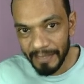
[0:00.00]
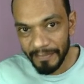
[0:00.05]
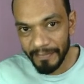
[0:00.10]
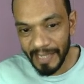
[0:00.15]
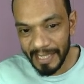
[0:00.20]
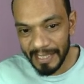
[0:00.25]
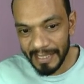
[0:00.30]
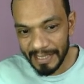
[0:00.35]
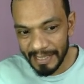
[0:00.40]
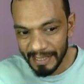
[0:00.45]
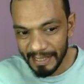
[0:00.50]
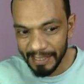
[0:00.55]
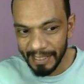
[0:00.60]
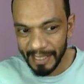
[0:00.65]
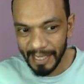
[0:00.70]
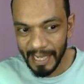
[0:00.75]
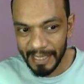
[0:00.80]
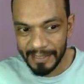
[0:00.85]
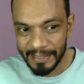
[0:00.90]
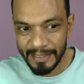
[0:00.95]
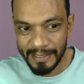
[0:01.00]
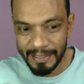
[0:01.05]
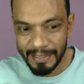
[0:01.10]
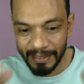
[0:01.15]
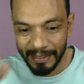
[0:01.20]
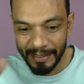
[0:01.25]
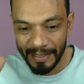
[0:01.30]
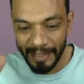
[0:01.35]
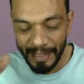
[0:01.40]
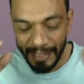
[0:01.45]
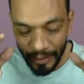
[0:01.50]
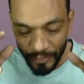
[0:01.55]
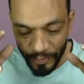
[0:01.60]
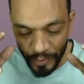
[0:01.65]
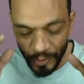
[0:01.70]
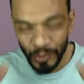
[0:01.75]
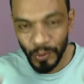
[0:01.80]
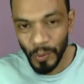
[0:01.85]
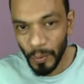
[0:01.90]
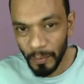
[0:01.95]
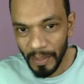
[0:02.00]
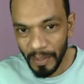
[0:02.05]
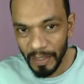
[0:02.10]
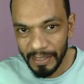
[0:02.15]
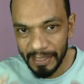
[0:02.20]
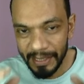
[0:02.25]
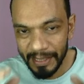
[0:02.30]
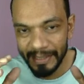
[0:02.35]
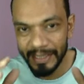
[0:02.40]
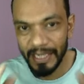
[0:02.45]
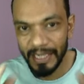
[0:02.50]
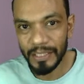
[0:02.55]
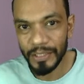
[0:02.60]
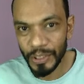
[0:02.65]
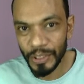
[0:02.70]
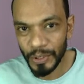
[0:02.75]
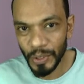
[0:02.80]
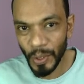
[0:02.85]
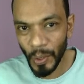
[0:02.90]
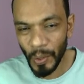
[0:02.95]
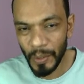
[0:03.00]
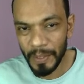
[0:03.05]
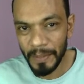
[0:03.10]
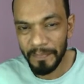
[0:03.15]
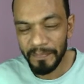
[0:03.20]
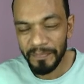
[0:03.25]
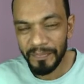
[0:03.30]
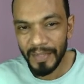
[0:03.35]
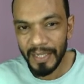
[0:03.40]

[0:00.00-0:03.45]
when she realizes the kind of trauma he has undergone,